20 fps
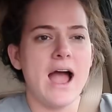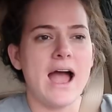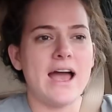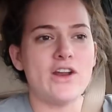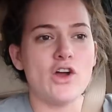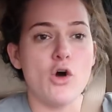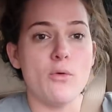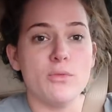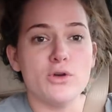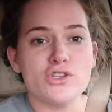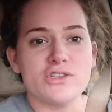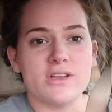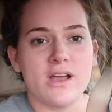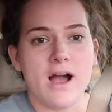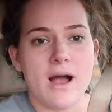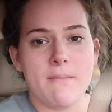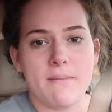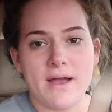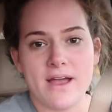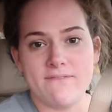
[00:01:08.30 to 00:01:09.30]
I'd almost
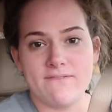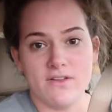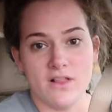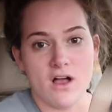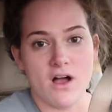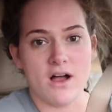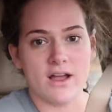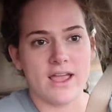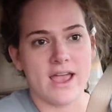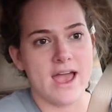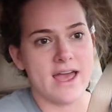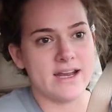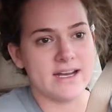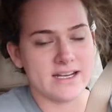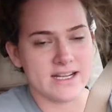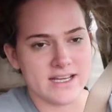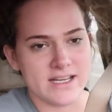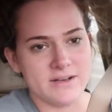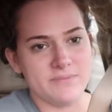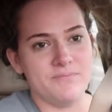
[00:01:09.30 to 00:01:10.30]
got my vlog
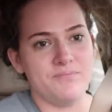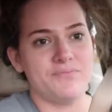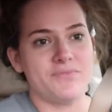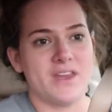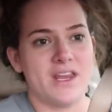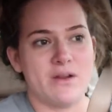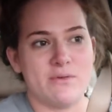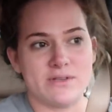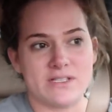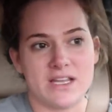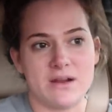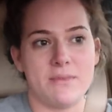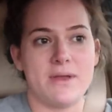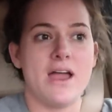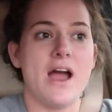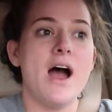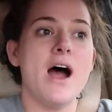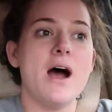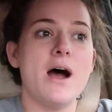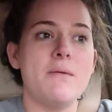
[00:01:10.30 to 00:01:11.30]
edited and it was going to be
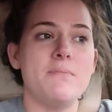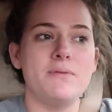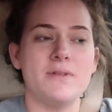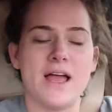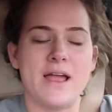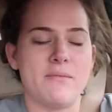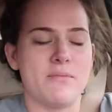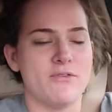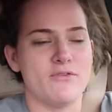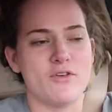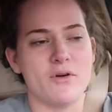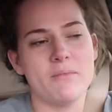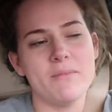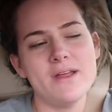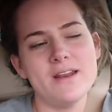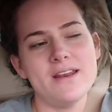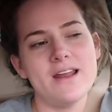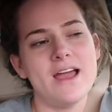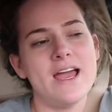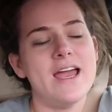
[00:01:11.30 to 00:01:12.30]
up like before
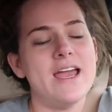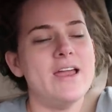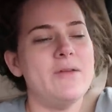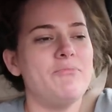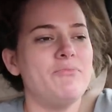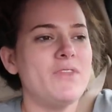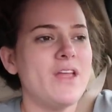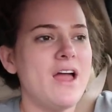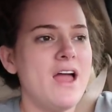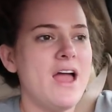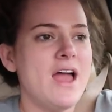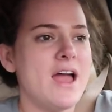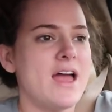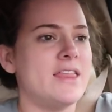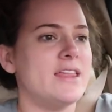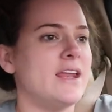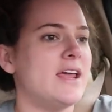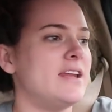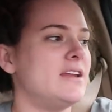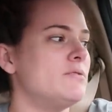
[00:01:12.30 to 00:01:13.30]
midnight, and
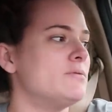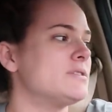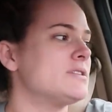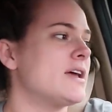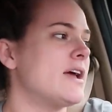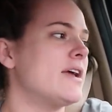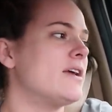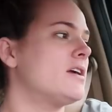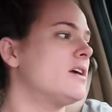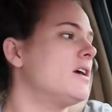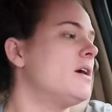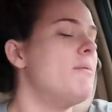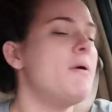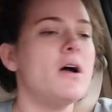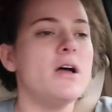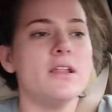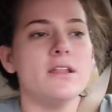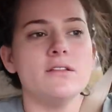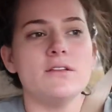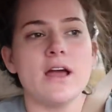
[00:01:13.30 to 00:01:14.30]
then Andy was like, come
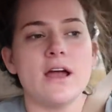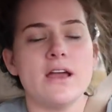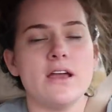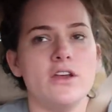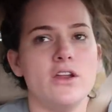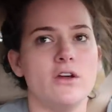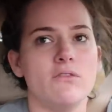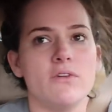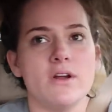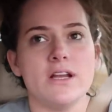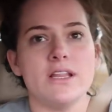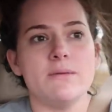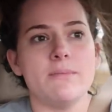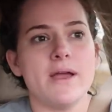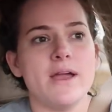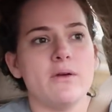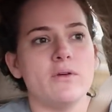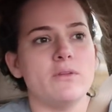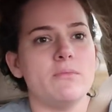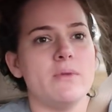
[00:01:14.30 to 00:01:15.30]
on, you know, run to the
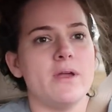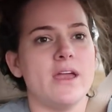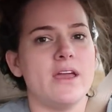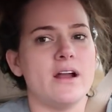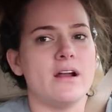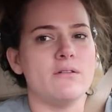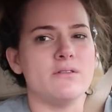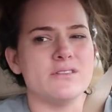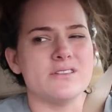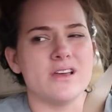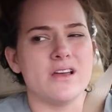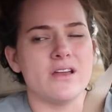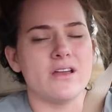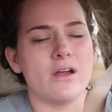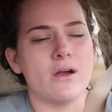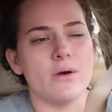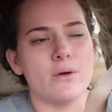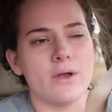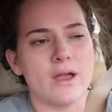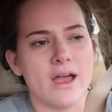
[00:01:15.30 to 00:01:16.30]
bank with me, and I was
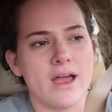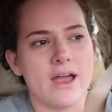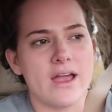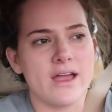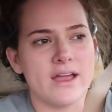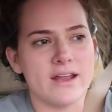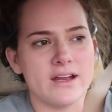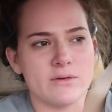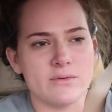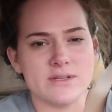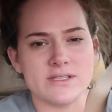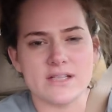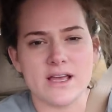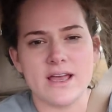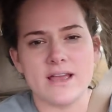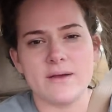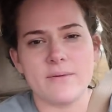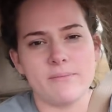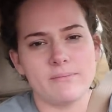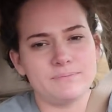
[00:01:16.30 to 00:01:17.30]
like, okay. And it was
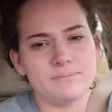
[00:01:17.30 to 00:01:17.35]
like